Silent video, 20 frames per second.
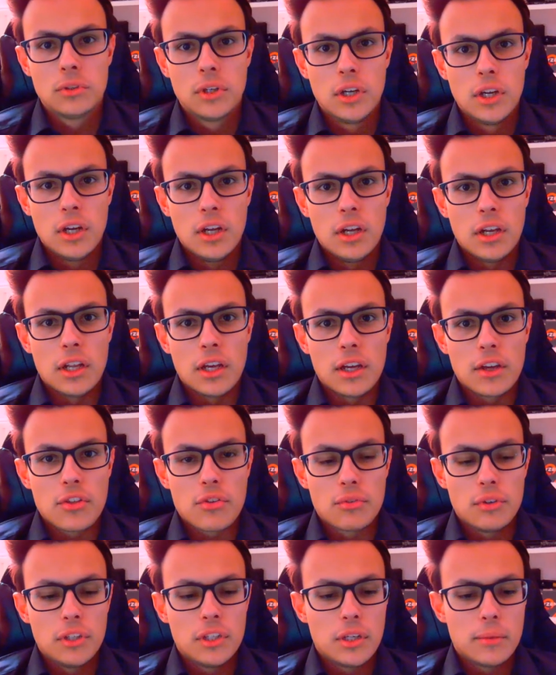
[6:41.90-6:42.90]
like
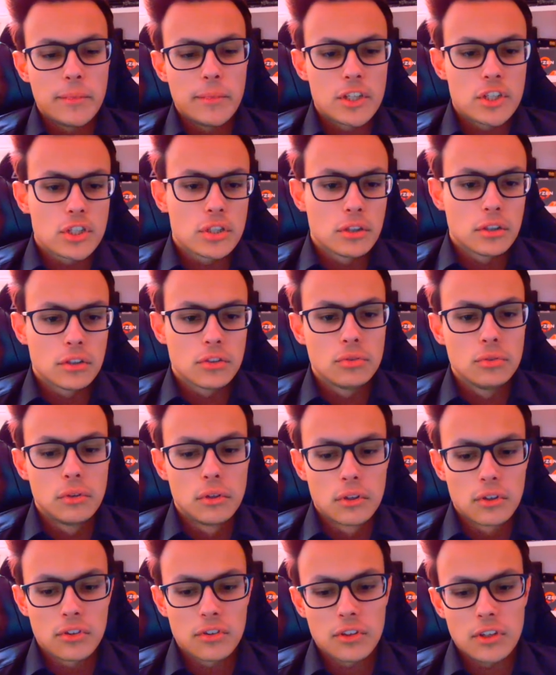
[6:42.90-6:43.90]
3-dimensional tours
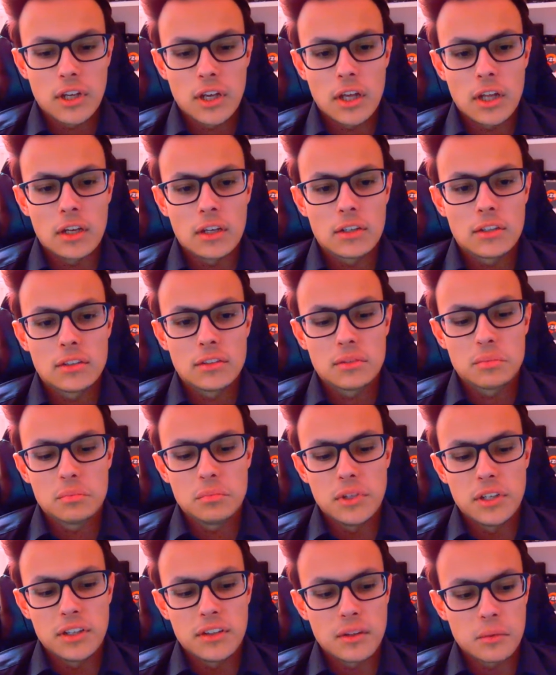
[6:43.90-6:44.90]
and
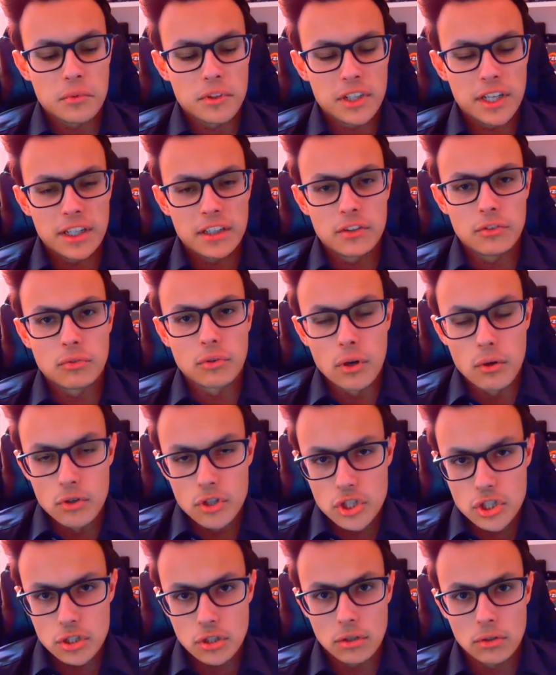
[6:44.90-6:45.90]
something like a road
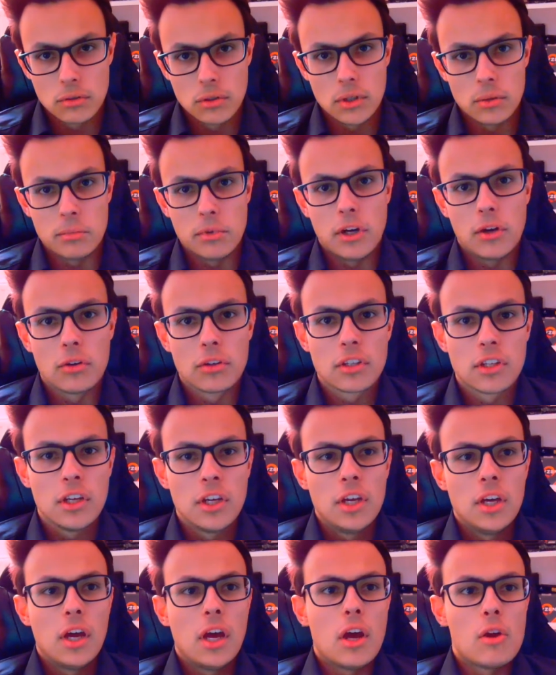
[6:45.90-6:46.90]
show about
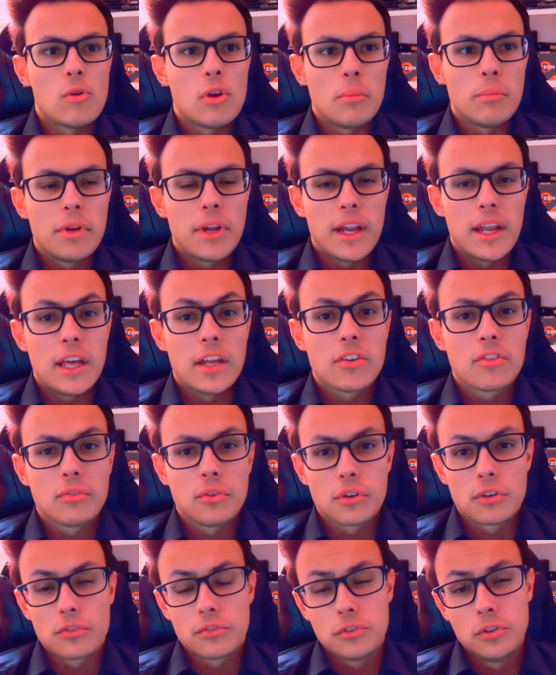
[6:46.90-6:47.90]
our plans for the
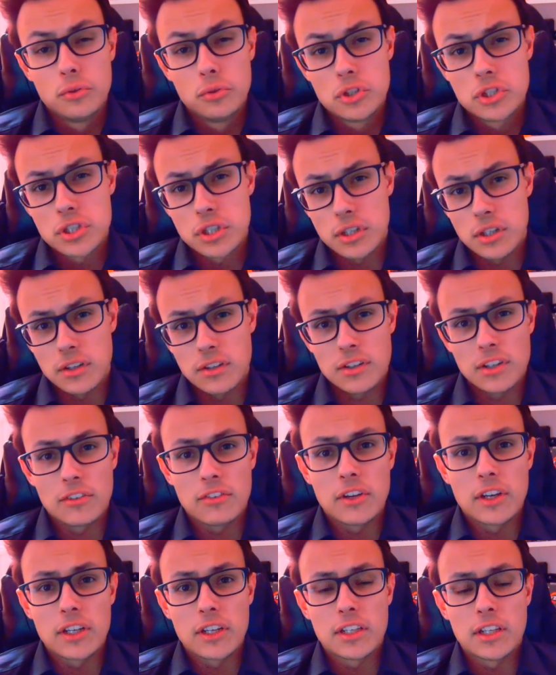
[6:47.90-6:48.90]
future and stuff like
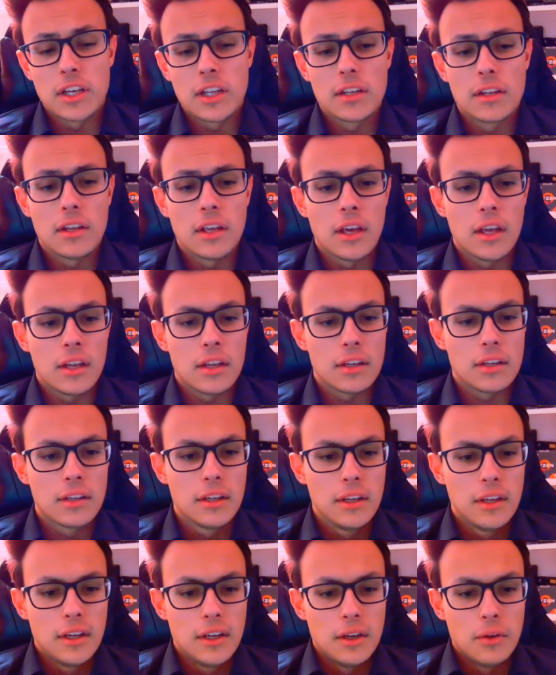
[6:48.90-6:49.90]
that. And
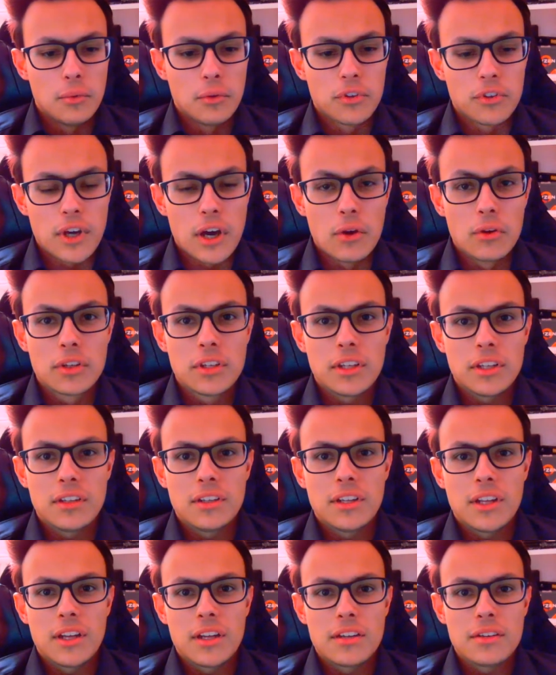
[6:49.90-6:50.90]
without
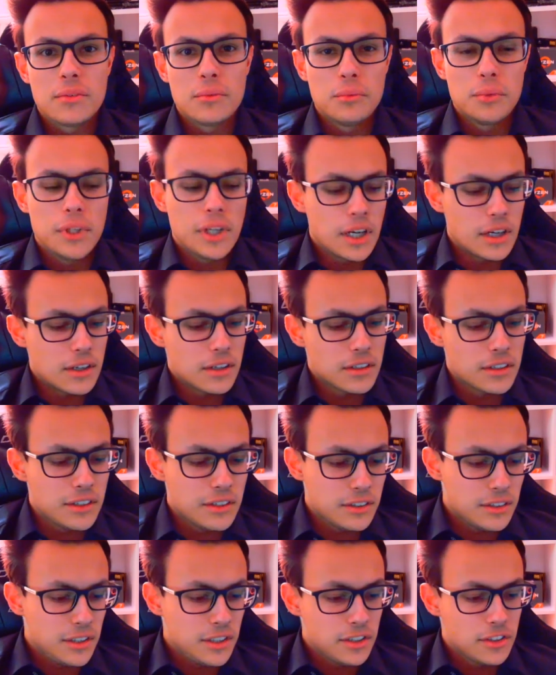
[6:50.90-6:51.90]
that we need
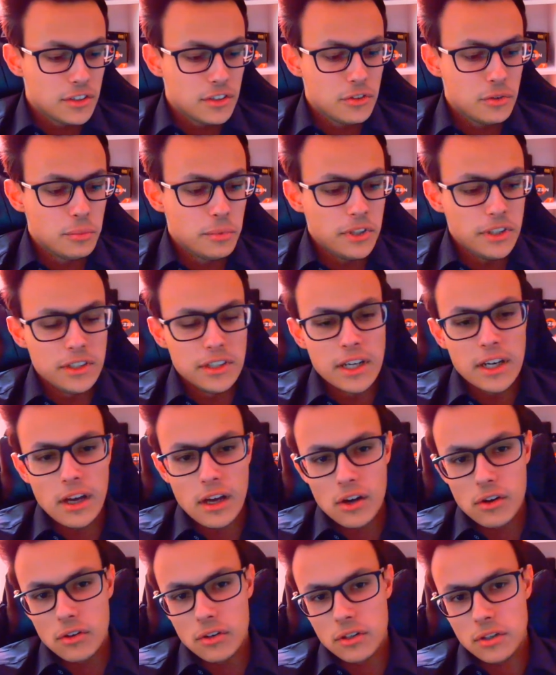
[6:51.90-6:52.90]
to be there,
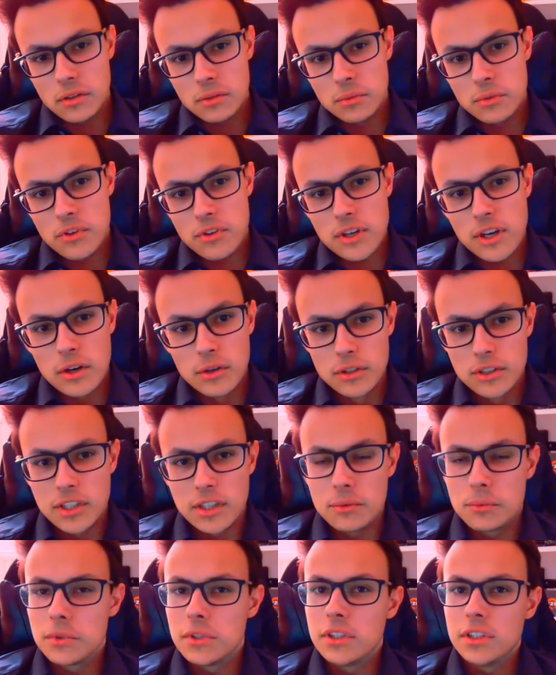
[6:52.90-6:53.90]
or without that we
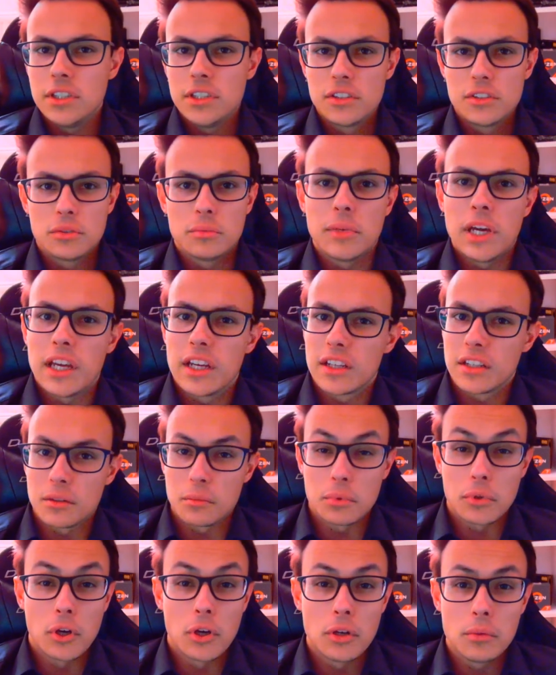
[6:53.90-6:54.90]
need to make an
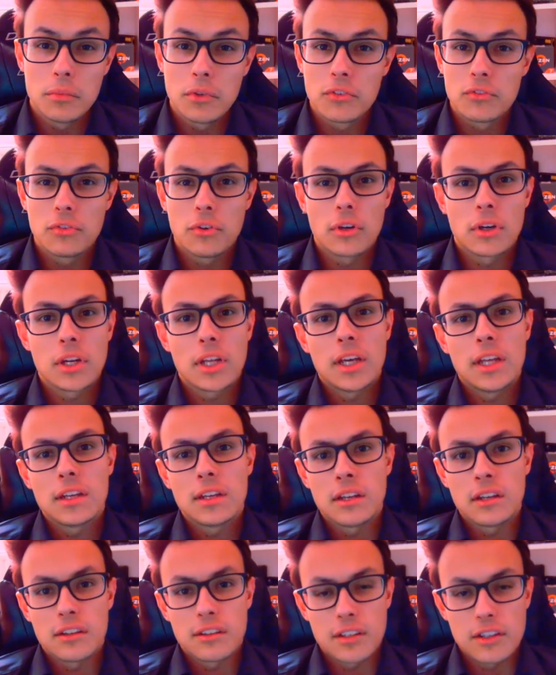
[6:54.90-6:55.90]
appointment for that and
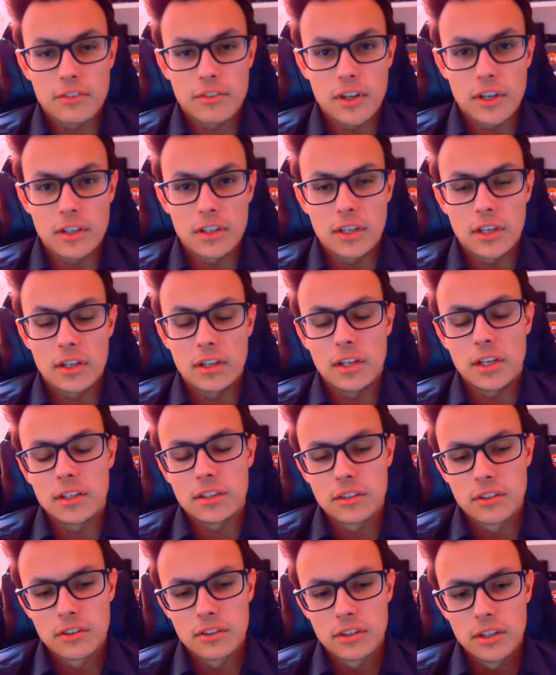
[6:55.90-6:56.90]
stuff like that. Like this,
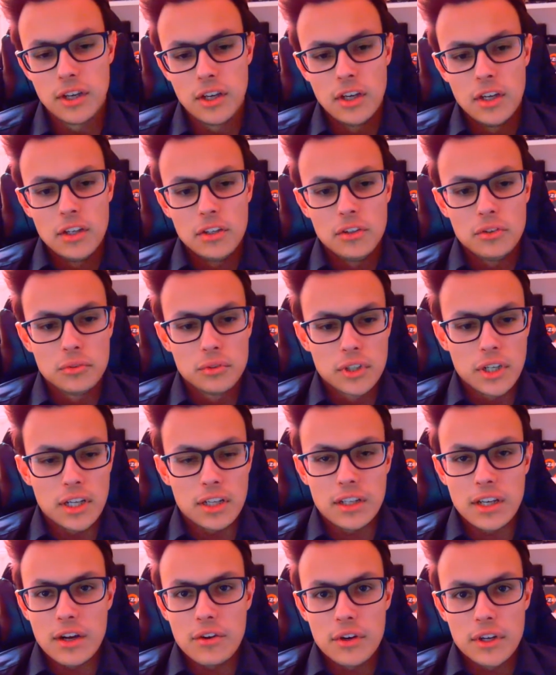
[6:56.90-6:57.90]
you can
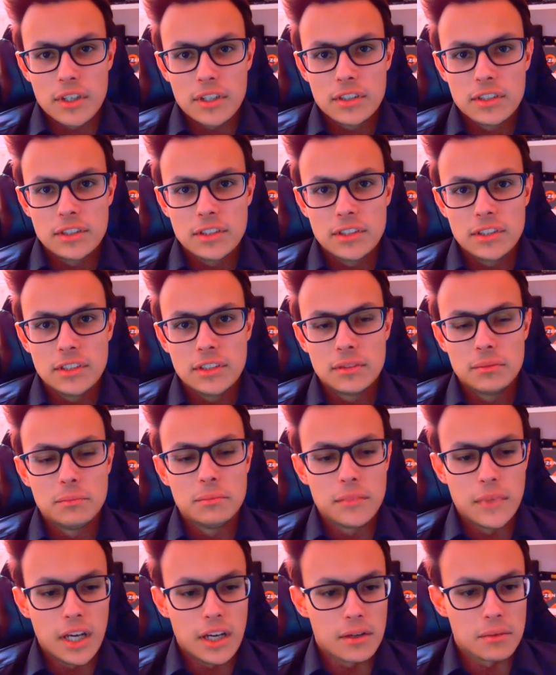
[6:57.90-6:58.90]
directly, yeah,
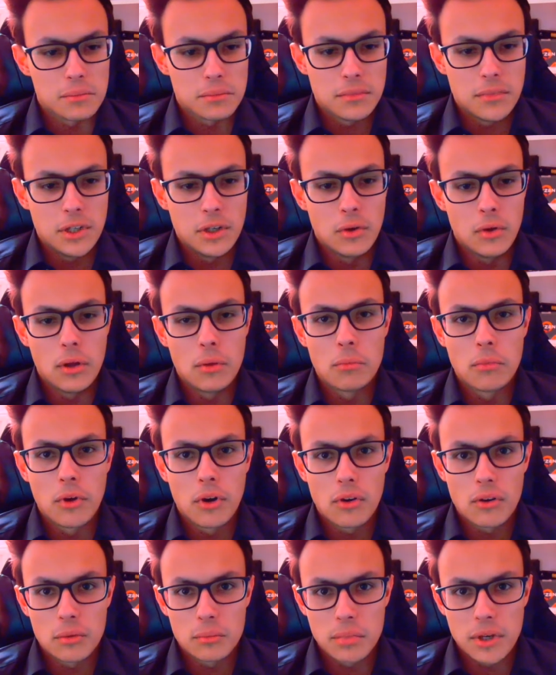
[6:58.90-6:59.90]
learn more about